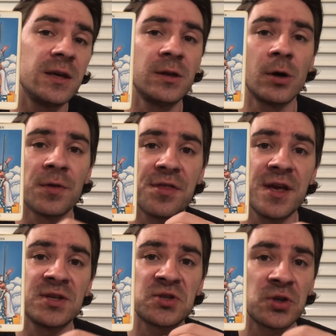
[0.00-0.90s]
you know,
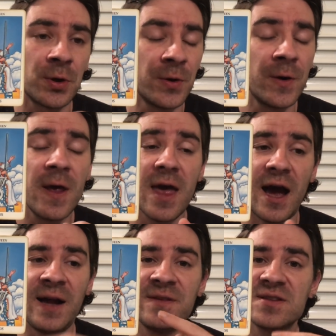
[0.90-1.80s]
things through.
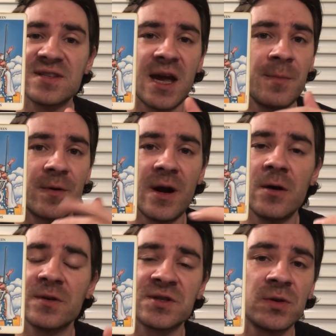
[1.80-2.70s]
And this time
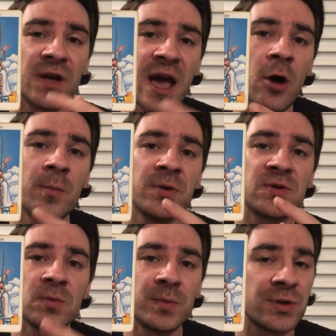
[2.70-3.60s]
around is going to help you
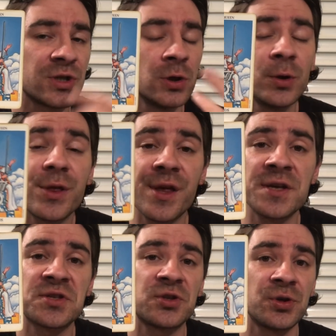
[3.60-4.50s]
to push your
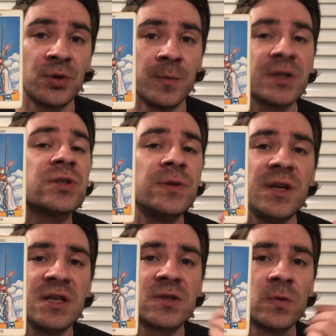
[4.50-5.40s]
things through, but you
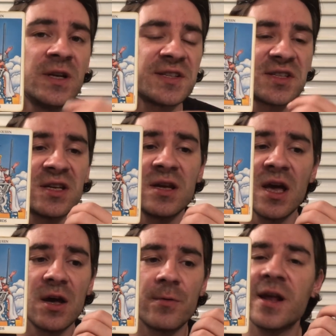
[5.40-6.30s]
need to listen
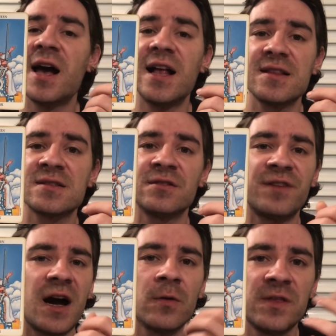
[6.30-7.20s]
regardless of
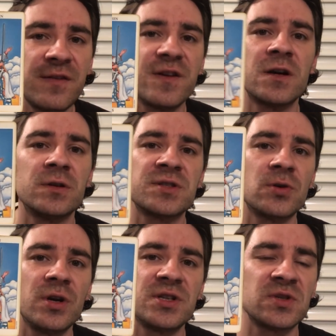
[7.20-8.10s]
how difficult it's
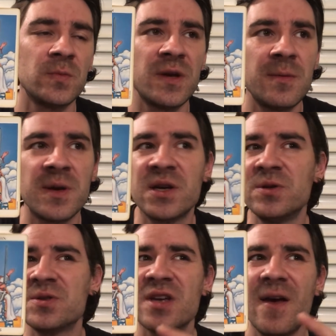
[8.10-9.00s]
going to be,
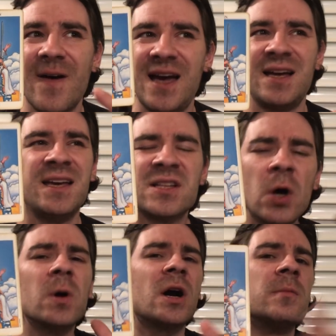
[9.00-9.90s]
because I, it
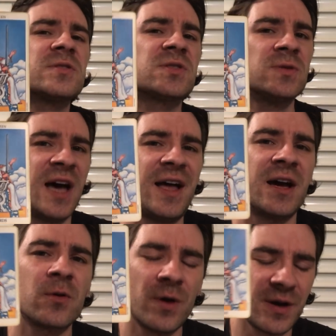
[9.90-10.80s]
all comes to that,
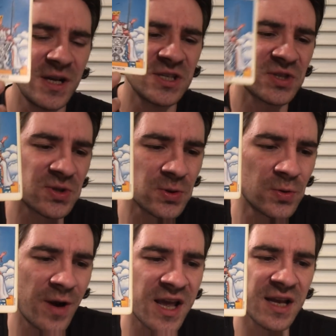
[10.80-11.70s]
Aquarius,
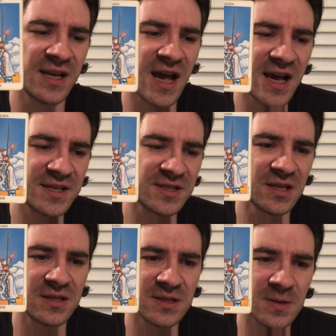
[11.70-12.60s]
to recognize
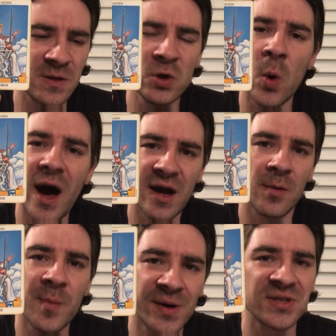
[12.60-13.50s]
that you are
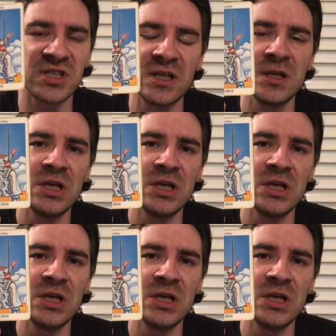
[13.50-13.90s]
a person,